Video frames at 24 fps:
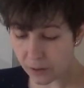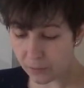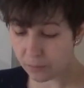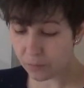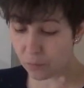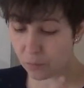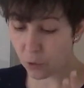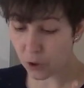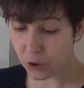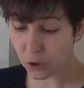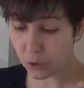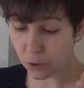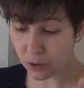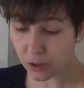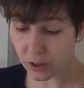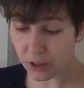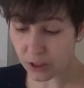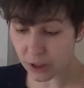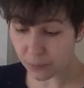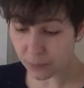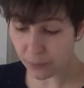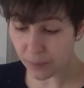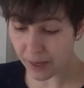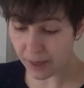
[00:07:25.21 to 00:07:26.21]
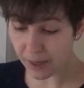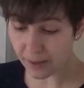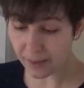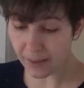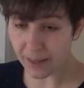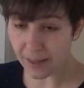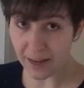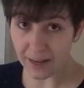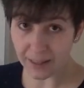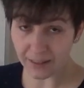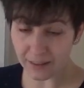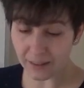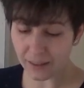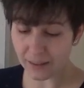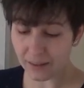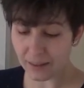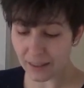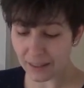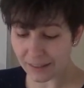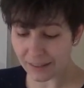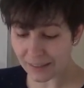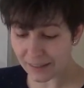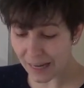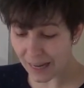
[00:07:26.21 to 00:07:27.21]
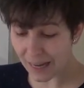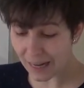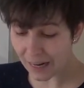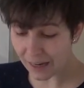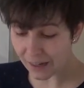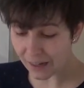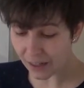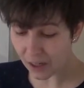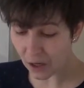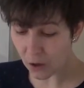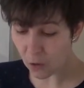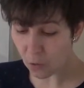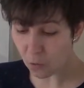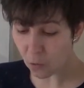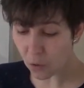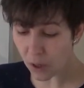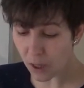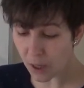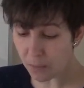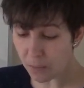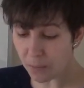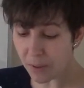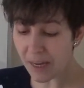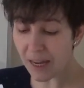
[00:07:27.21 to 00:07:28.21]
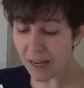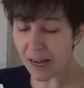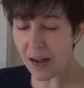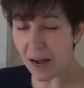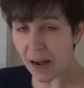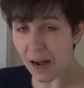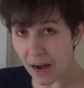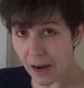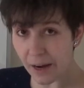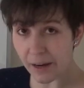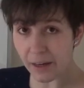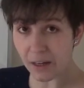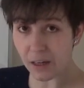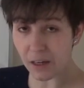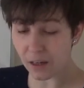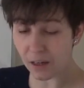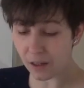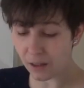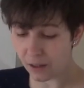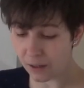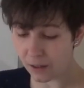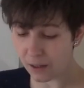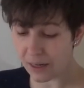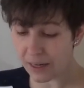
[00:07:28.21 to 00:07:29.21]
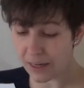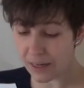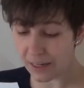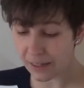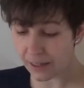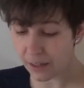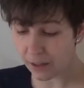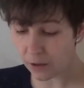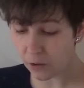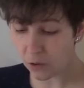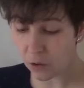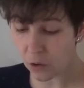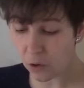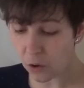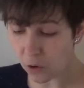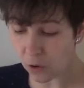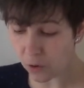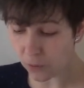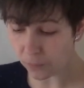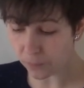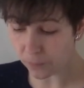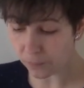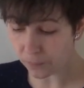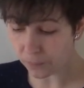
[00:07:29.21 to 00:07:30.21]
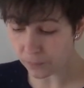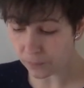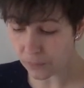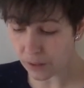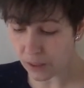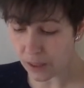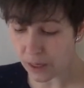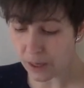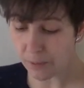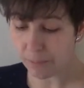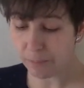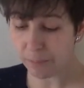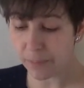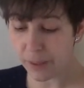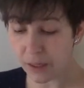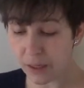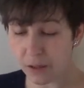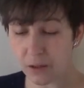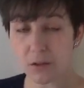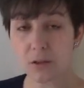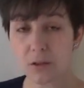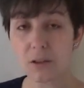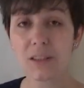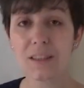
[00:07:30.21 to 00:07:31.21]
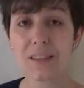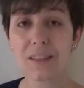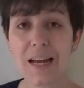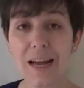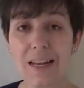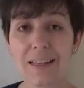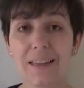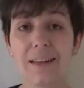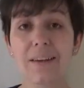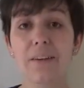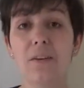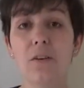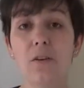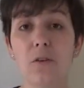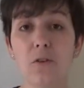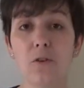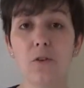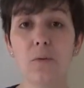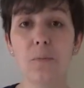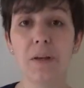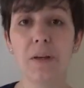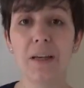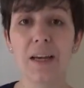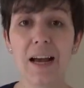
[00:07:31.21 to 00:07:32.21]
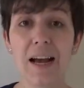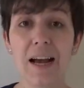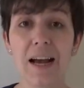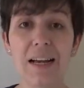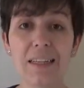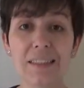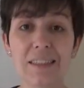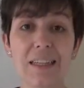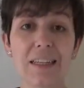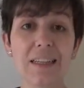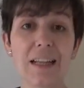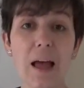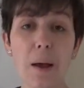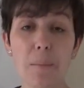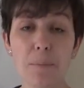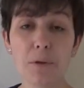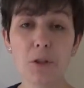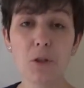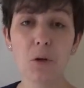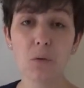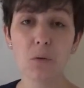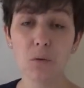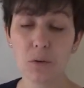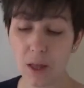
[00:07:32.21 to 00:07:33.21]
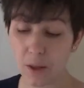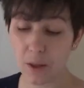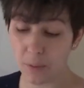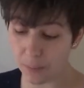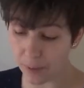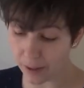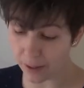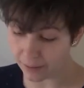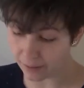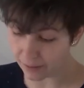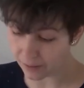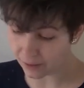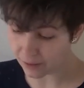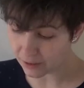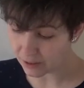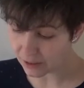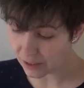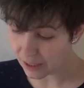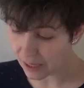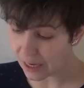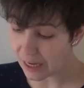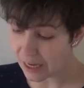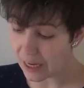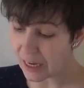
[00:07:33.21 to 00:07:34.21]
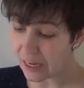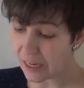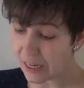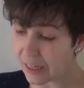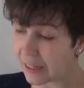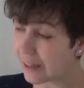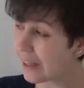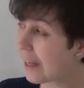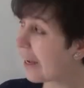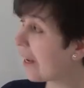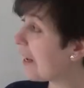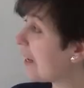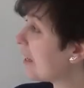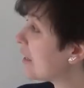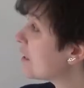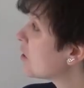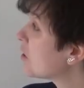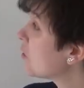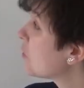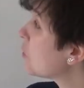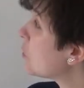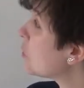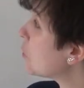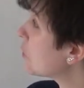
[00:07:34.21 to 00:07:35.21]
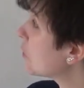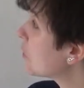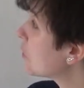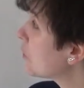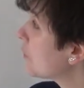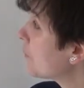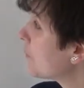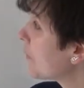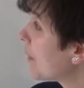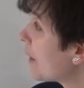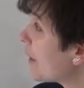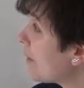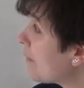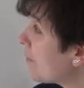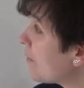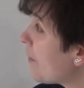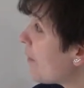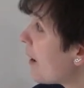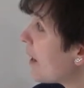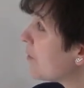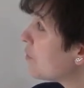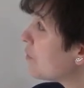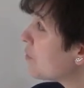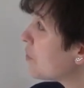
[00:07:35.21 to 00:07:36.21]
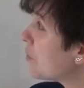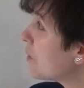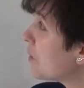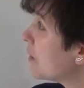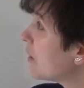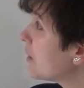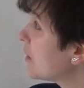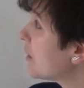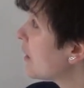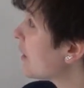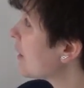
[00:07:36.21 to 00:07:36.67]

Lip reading: we should expect that the salary will be higher in home because that economy has an absolute advantage in its goods. In fact, you can see